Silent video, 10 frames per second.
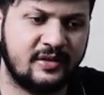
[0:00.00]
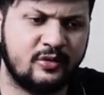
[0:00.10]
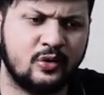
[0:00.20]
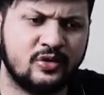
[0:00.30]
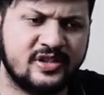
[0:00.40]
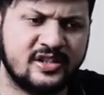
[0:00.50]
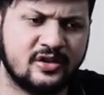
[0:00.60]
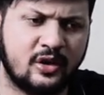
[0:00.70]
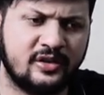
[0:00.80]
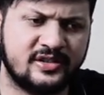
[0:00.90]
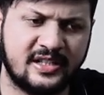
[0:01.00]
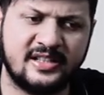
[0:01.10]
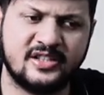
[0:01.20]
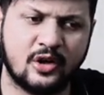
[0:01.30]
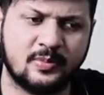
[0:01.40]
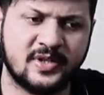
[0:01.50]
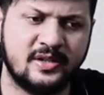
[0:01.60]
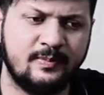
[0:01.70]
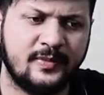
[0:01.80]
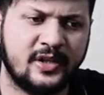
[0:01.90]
If you don't see this option,